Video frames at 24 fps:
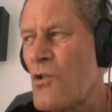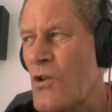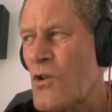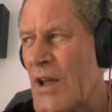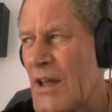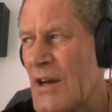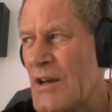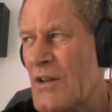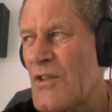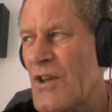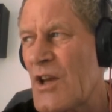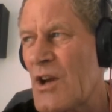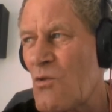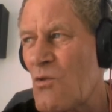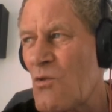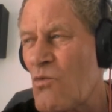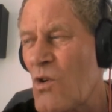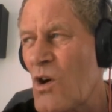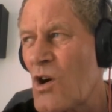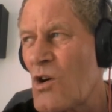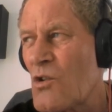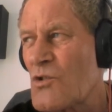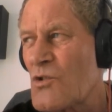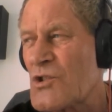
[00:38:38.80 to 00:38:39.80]
created the
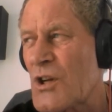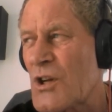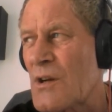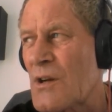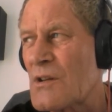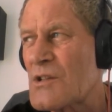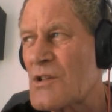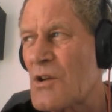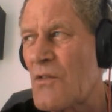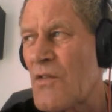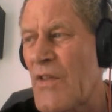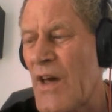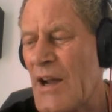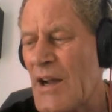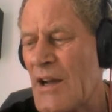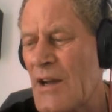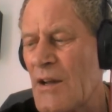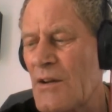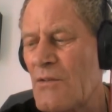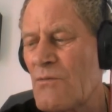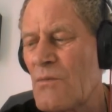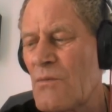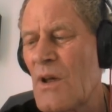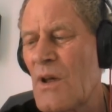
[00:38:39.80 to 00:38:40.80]
erosion. So
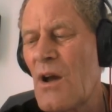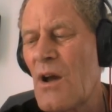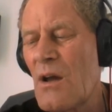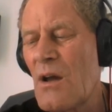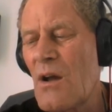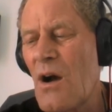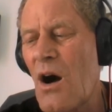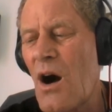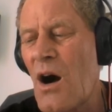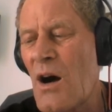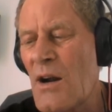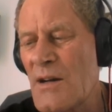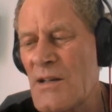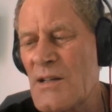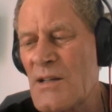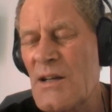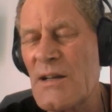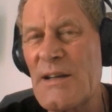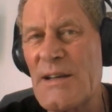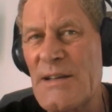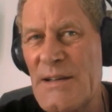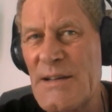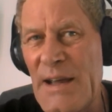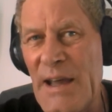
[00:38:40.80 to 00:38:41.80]
that could
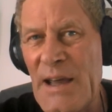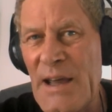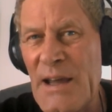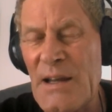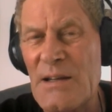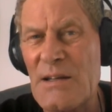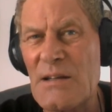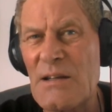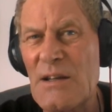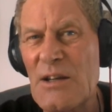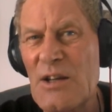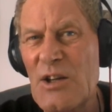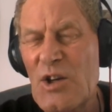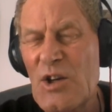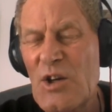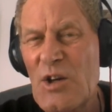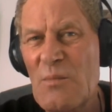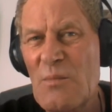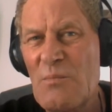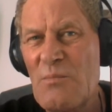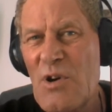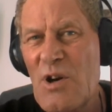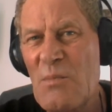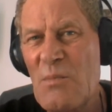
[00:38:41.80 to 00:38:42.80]
honestly date
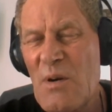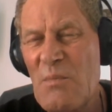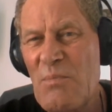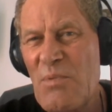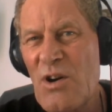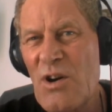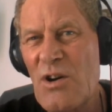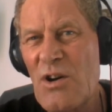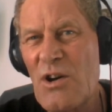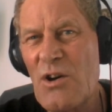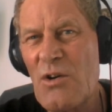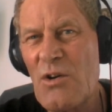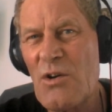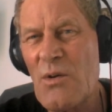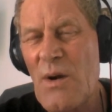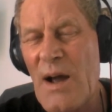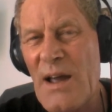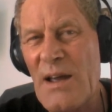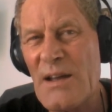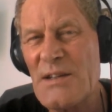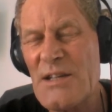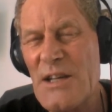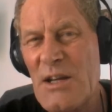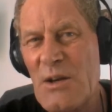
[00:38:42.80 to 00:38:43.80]
Pumapunku
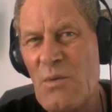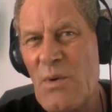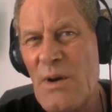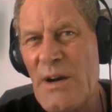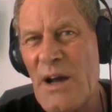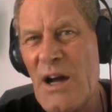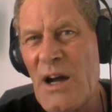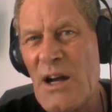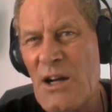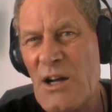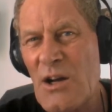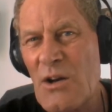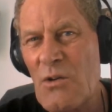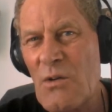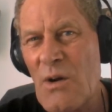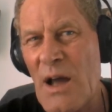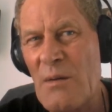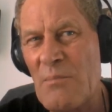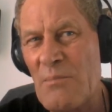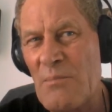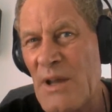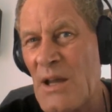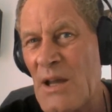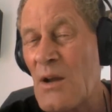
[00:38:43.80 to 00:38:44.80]
and Tiwanaku
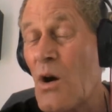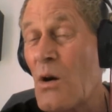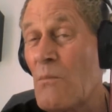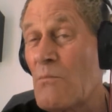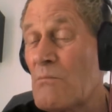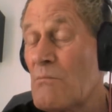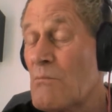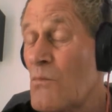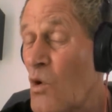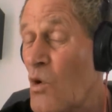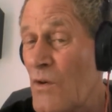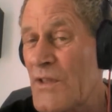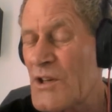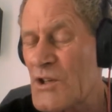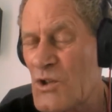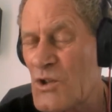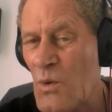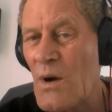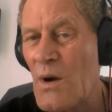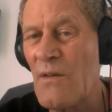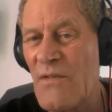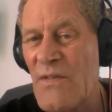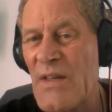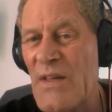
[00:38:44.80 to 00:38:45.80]
at being more than
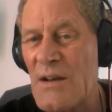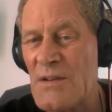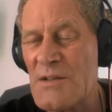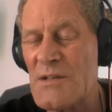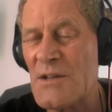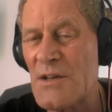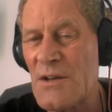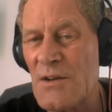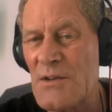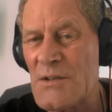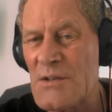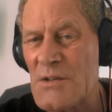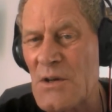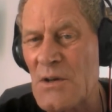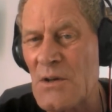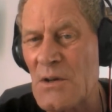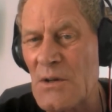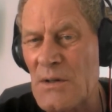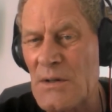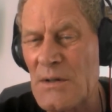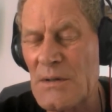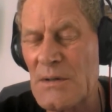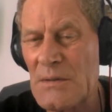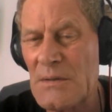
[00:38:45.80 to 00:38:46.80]
12,000 years
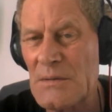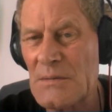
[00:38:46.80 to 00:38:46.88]
old.